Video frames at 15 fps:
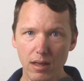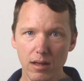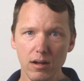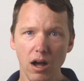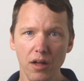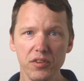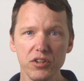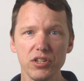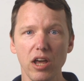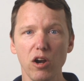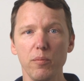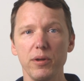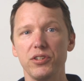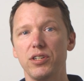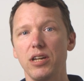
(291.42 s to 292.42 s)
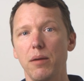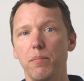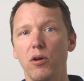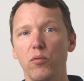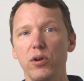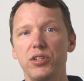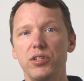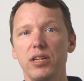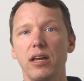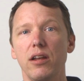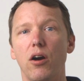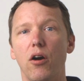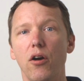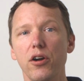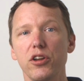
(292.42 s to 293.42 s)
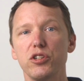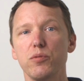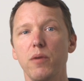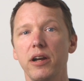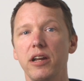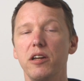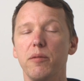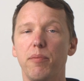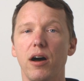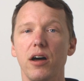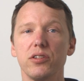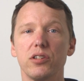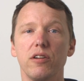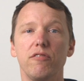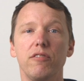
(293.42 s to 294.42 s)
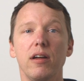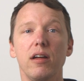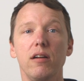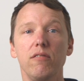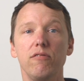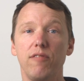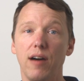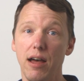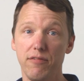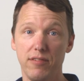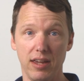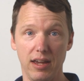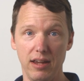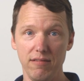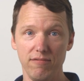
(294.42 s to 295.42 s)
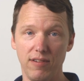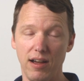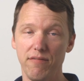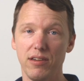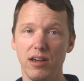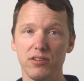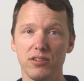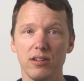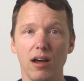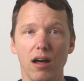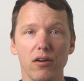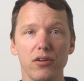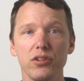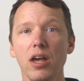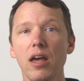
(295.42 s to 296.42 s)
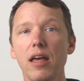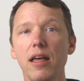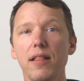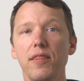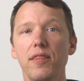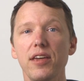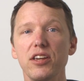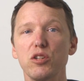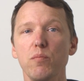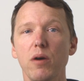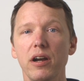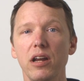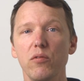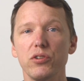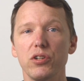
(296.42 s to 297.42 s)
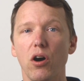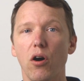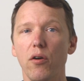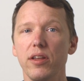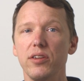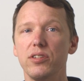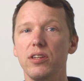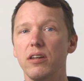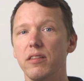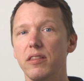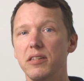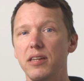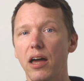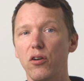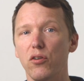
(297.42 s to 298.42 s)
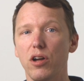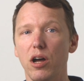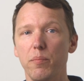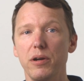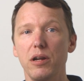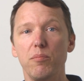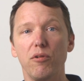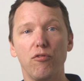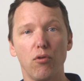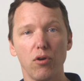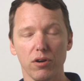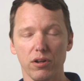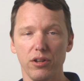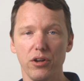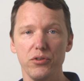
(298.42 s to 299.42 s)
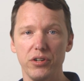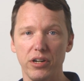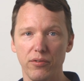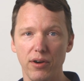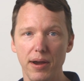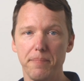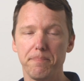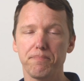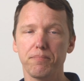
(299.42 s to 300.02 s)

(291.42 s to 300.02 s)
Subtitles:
On the settlement statement, we see an earnest money deposit of $5,000. This money was already sent to the title company before closing, right?